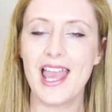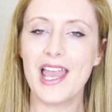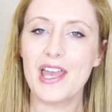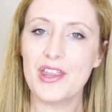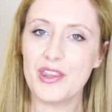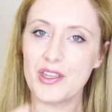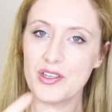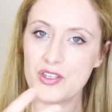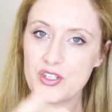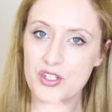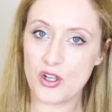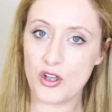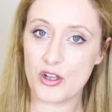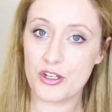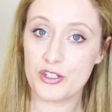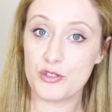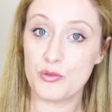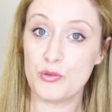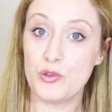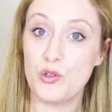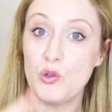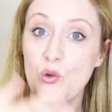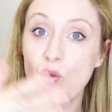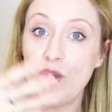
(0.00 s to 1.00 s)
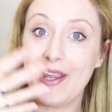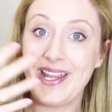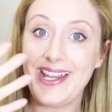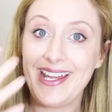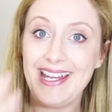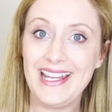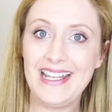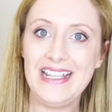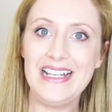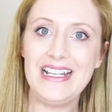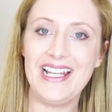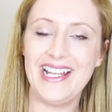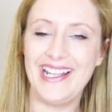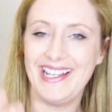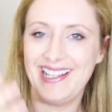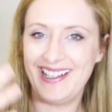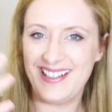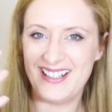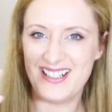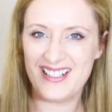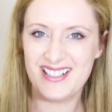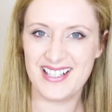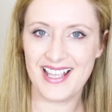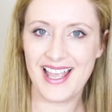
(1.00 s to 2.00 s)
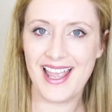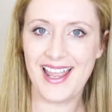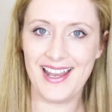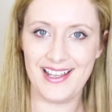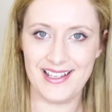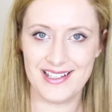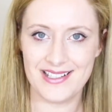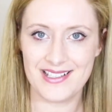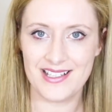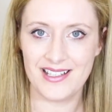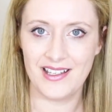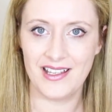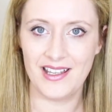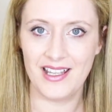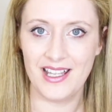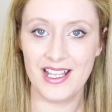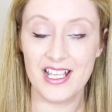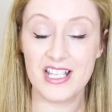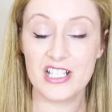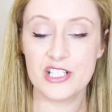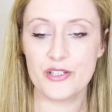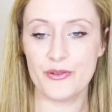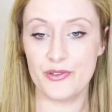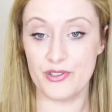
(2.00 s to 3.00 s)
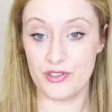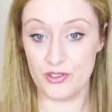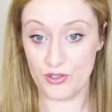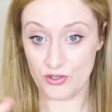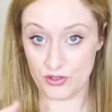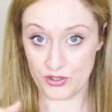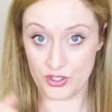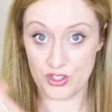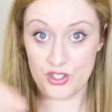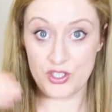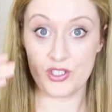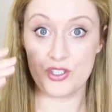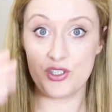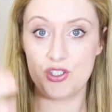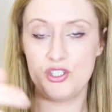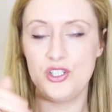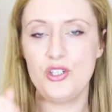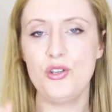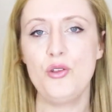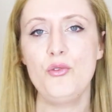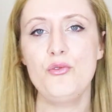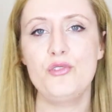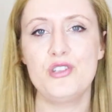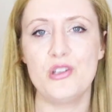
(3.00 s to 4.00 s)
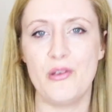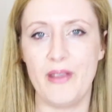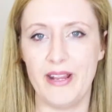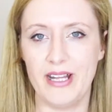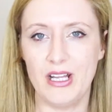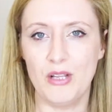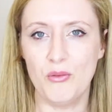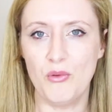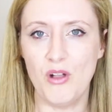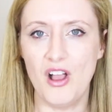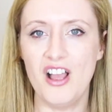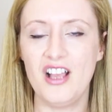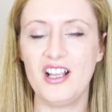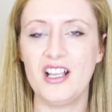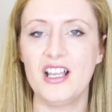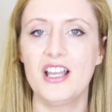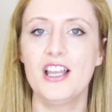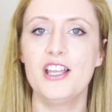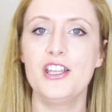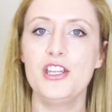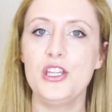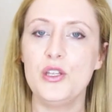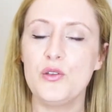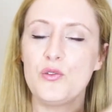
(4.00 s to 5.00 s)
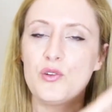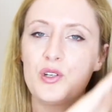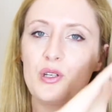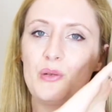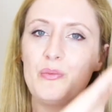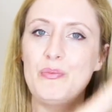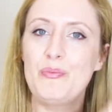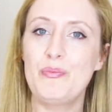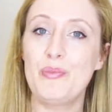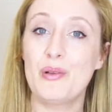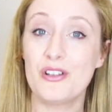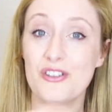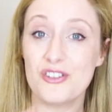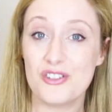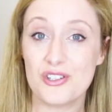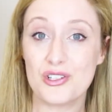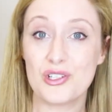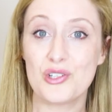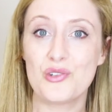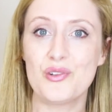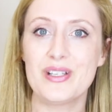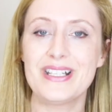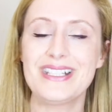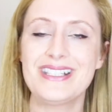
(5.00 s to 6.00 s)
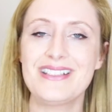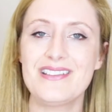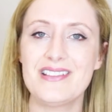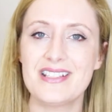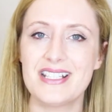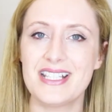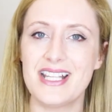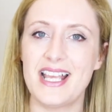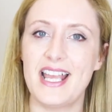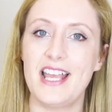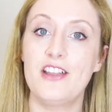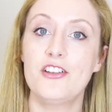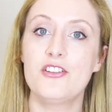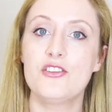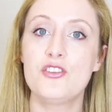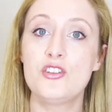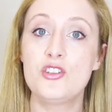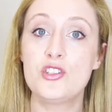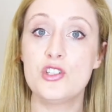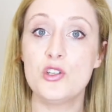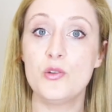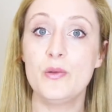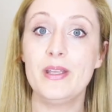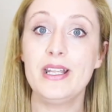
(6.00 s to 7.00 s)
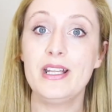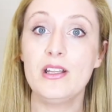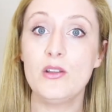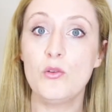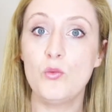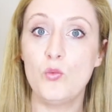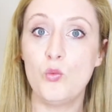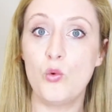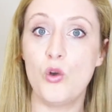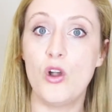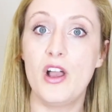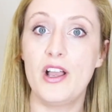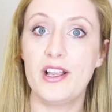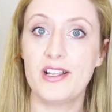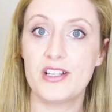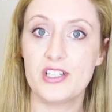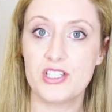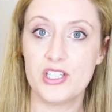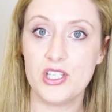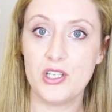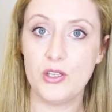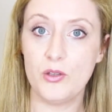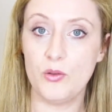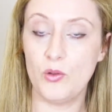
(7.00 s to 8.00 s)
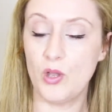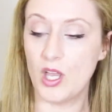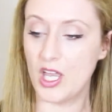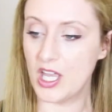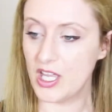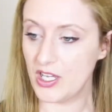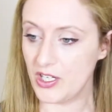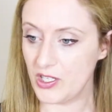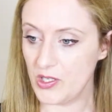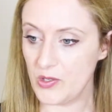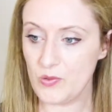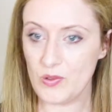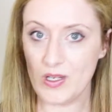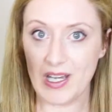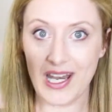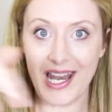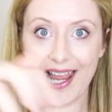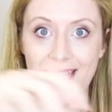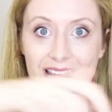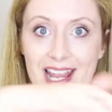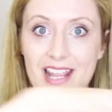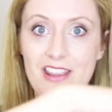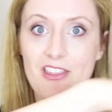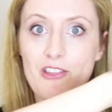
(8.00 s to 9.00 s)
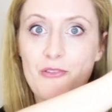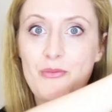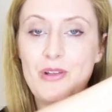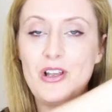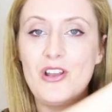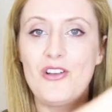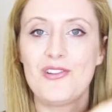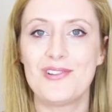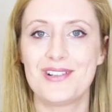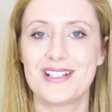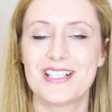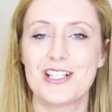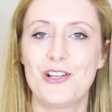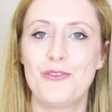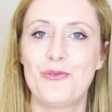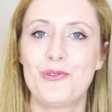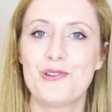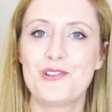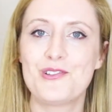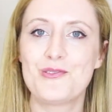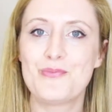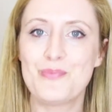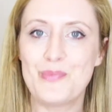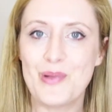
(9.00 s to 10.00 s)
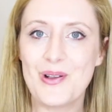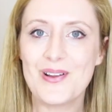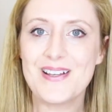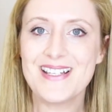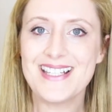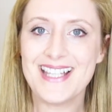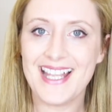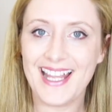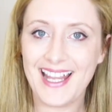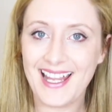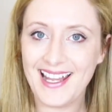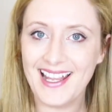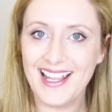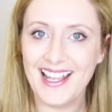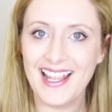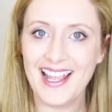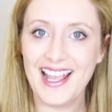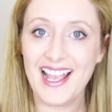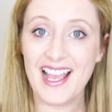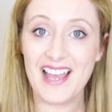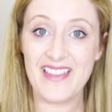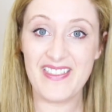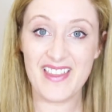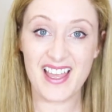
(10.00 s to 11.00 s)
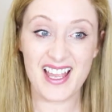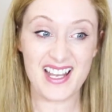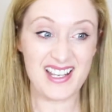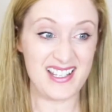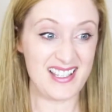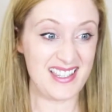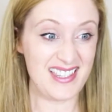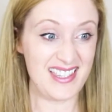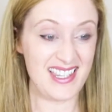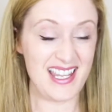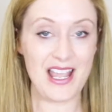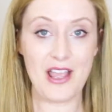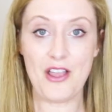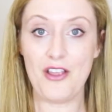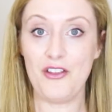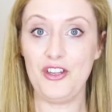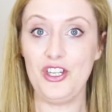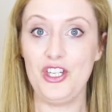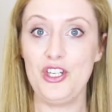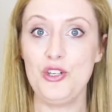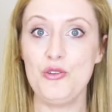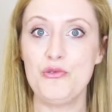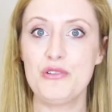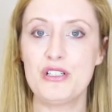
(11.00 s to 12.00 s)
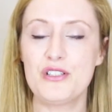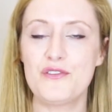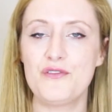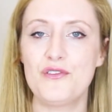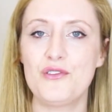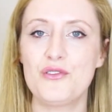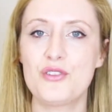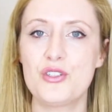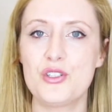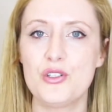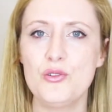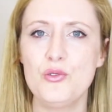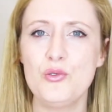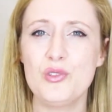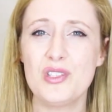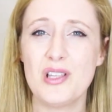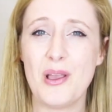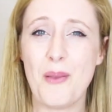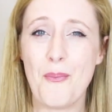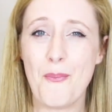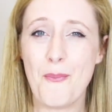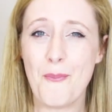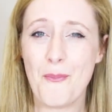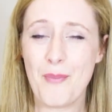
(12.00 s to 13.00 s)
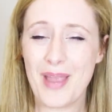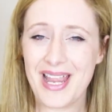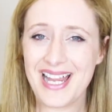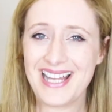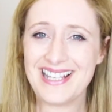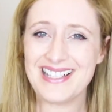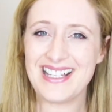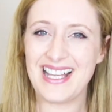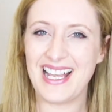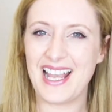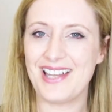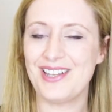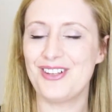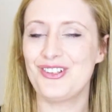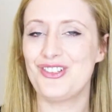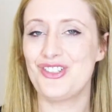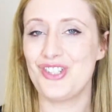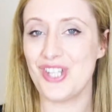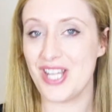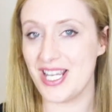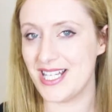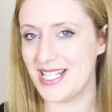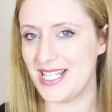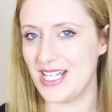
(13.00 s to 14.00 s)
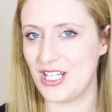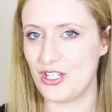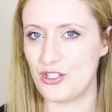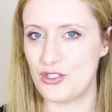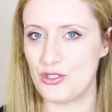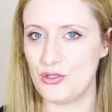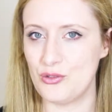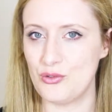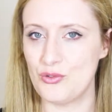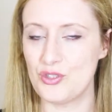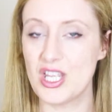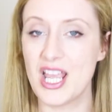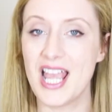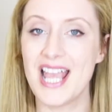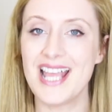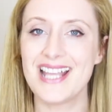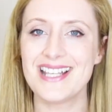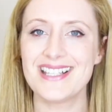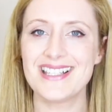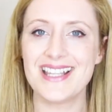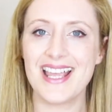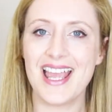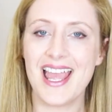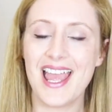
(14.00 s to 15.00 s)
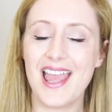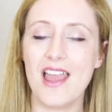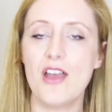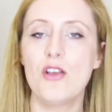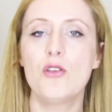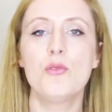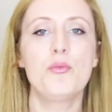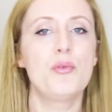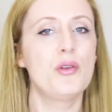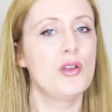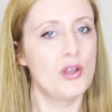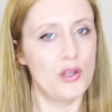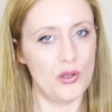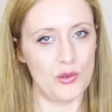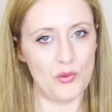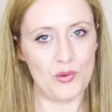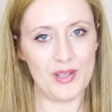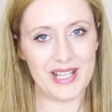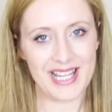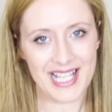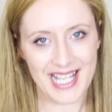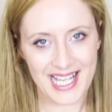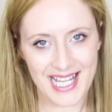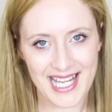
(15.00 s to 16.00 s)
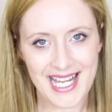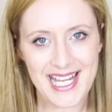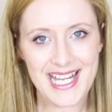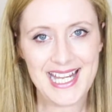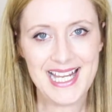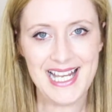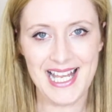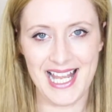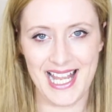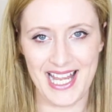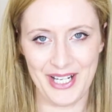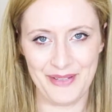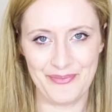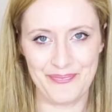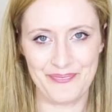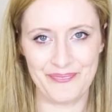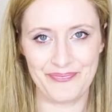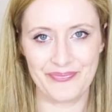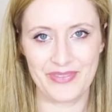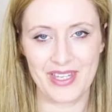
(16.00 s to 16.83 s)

They're charged with your healing intent. So it's not just you doing the work. You've got a bunch of crystals there doing the work too. You lay them along someone's body and they're useful tools, amazing energetic tools to help with healing.